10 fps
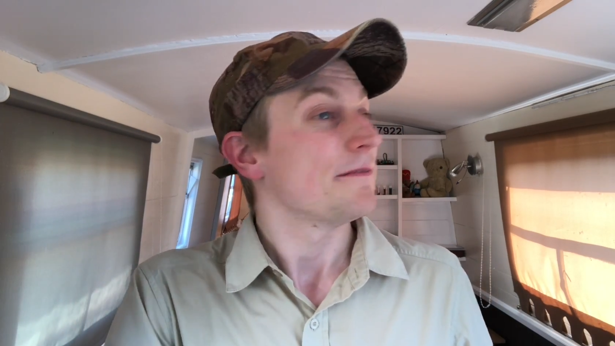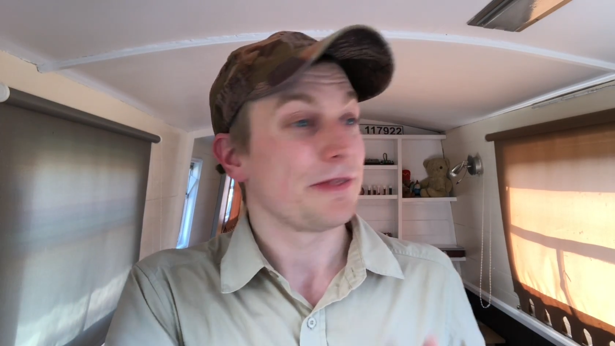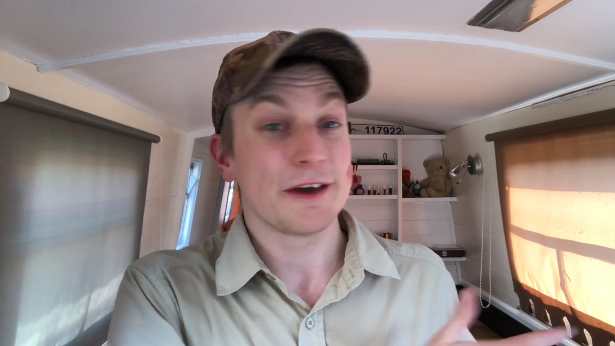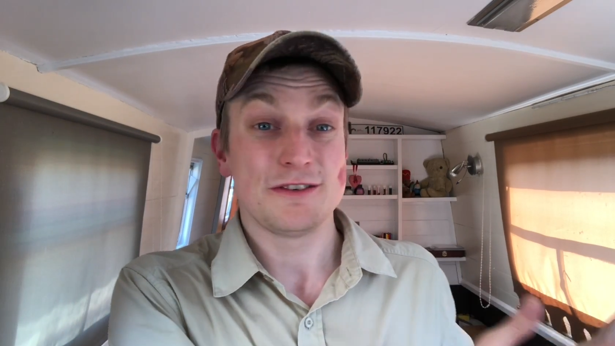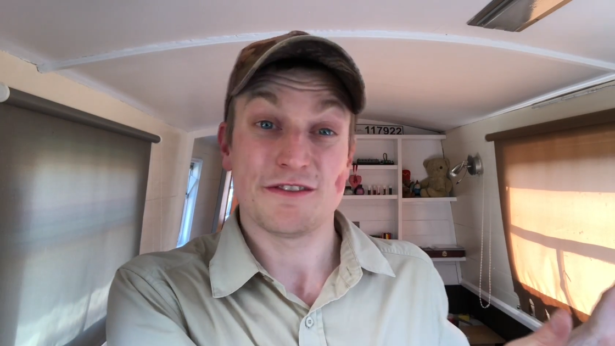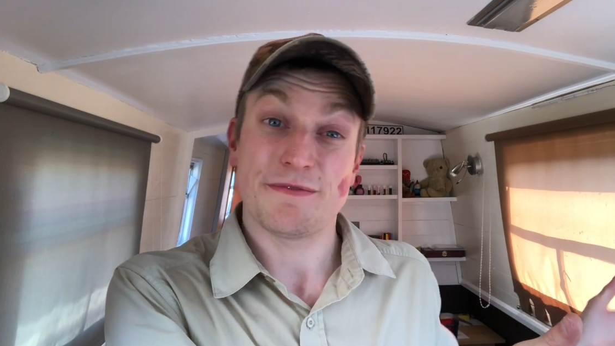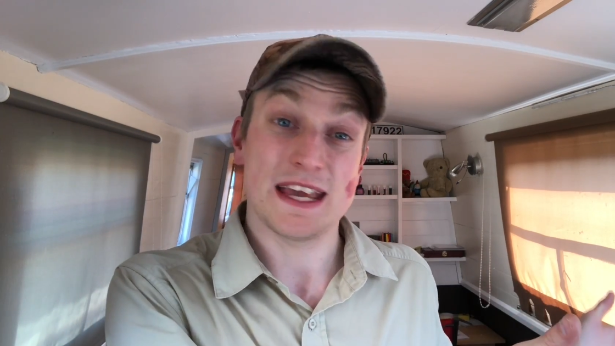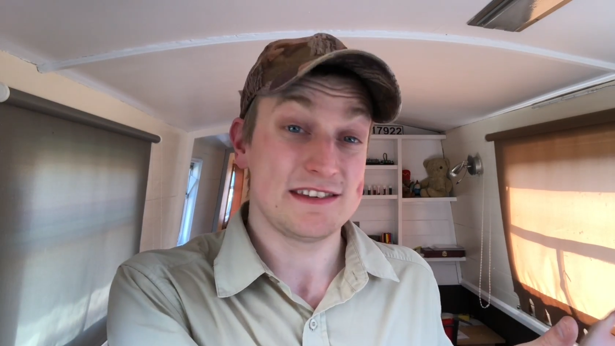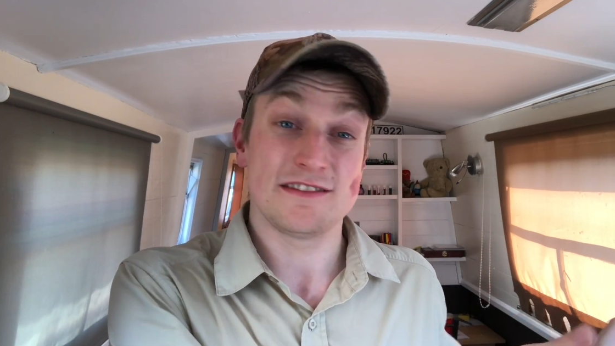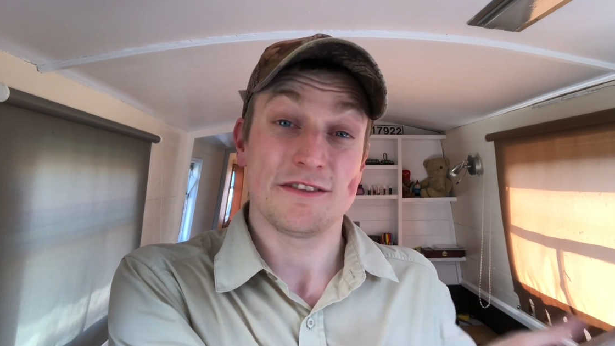loads of
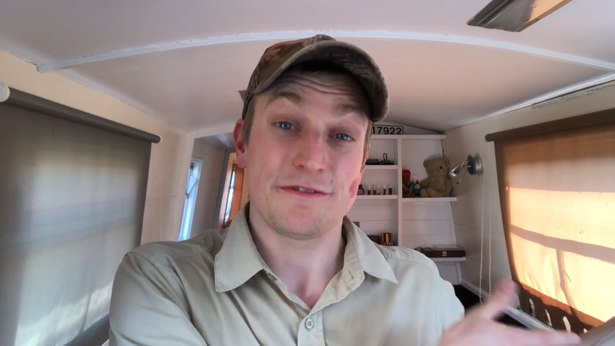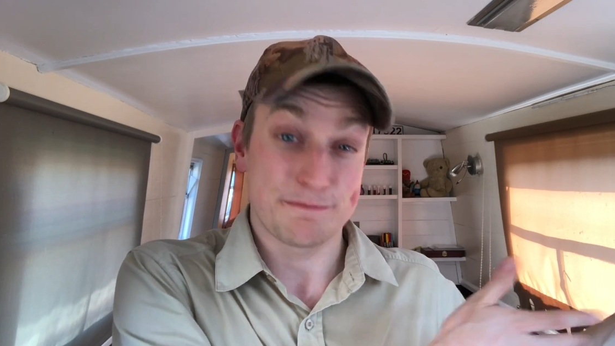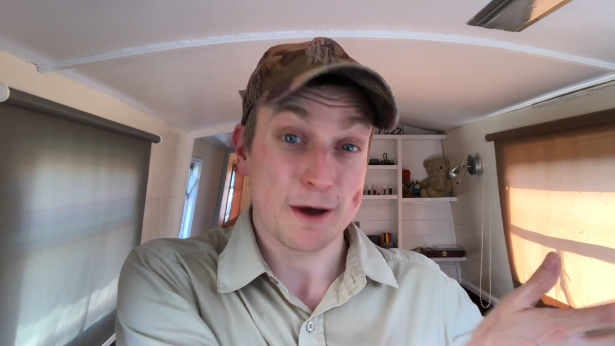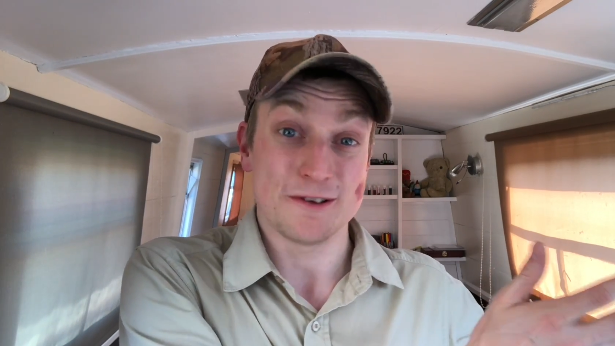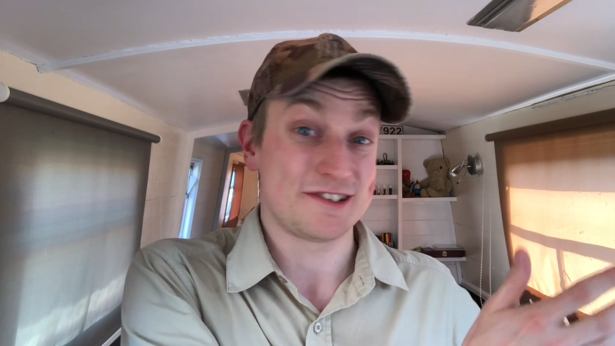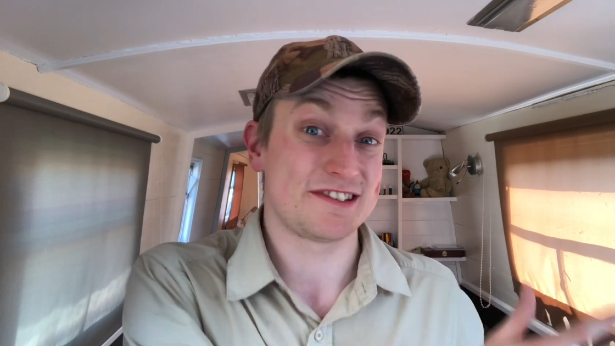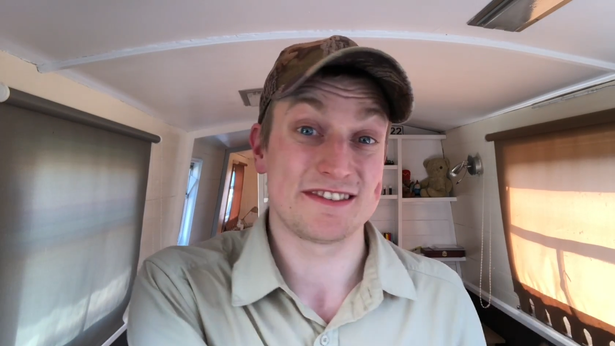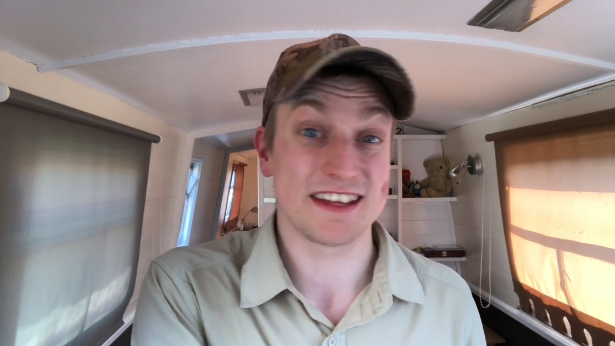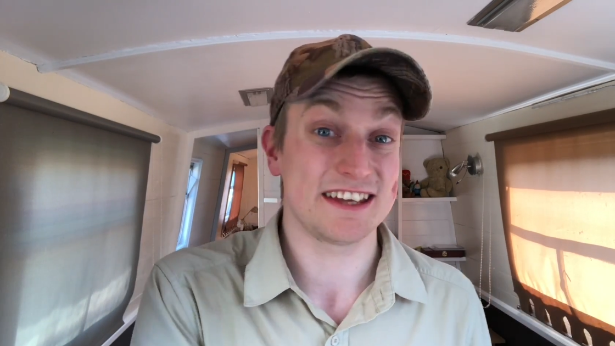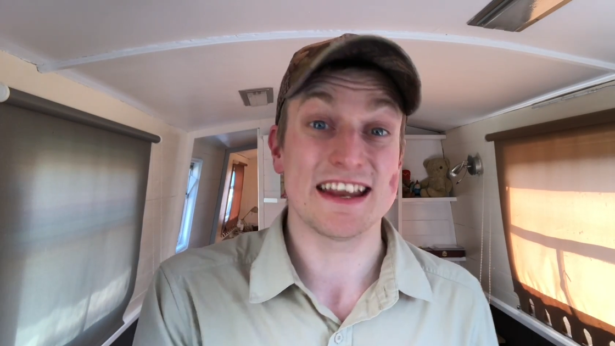pictures of boats,
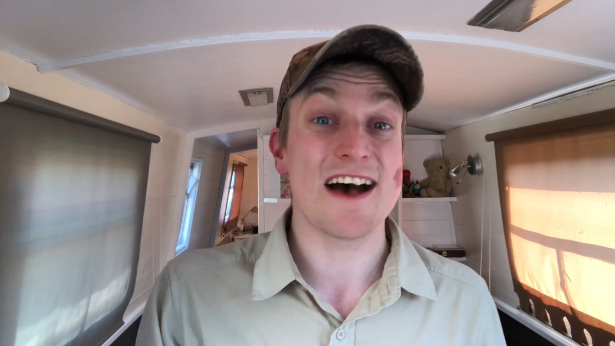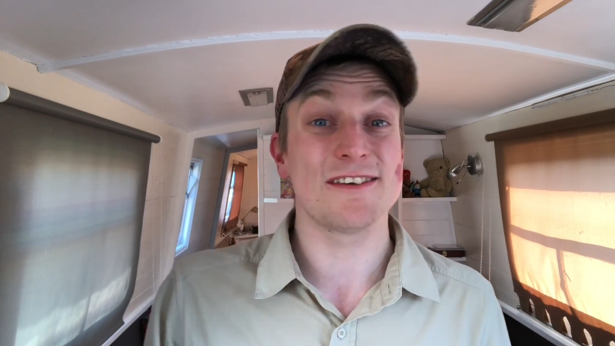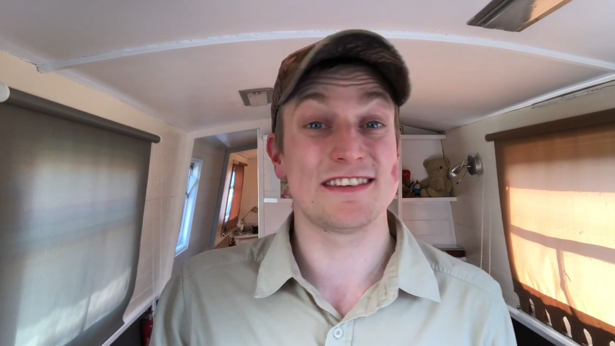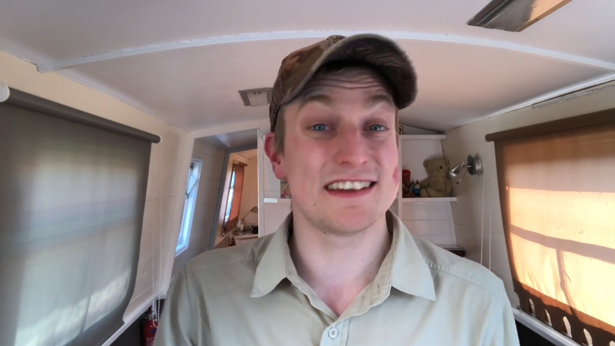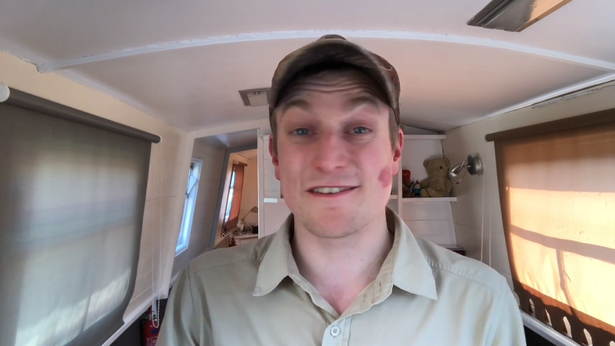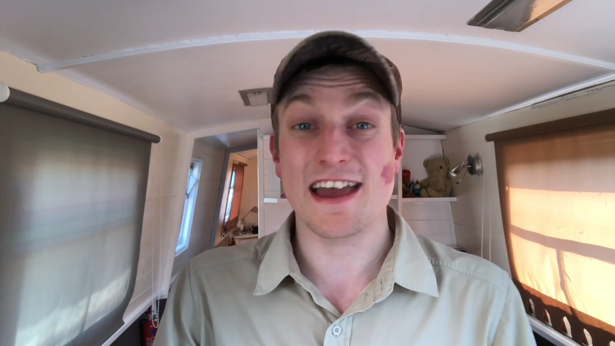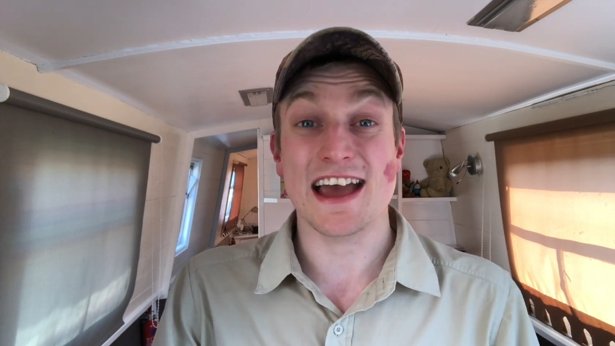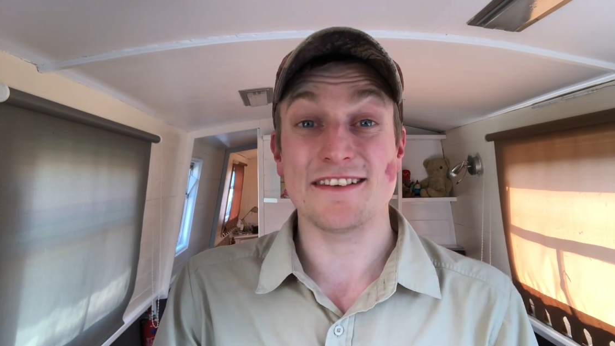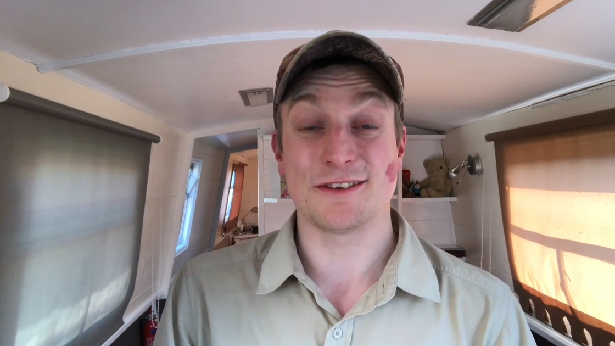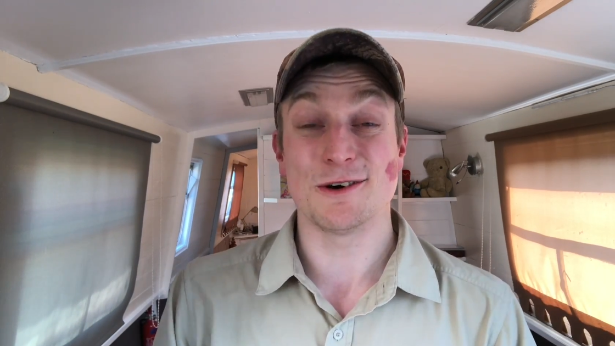the canals and the great
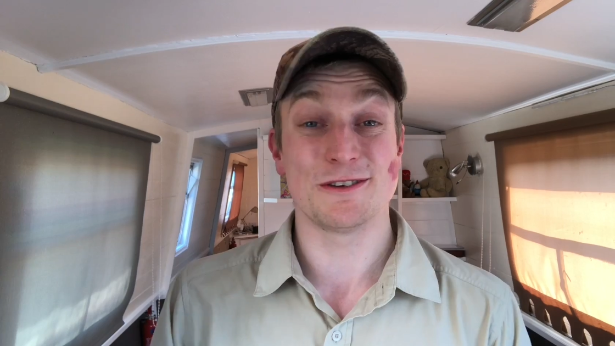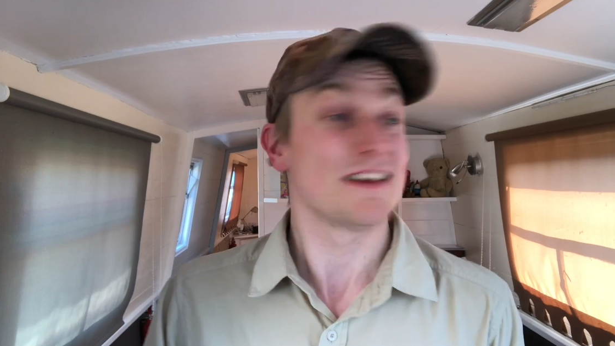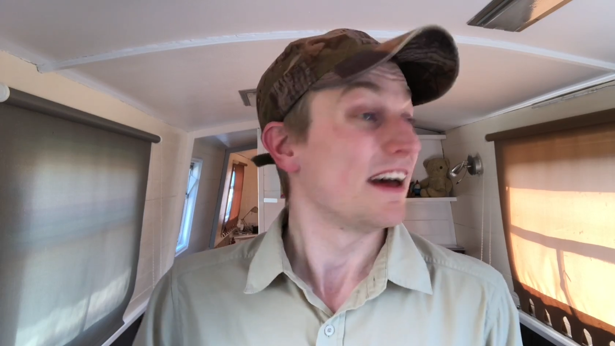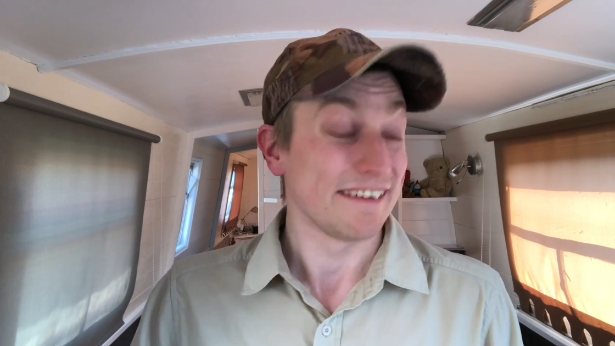outdoors.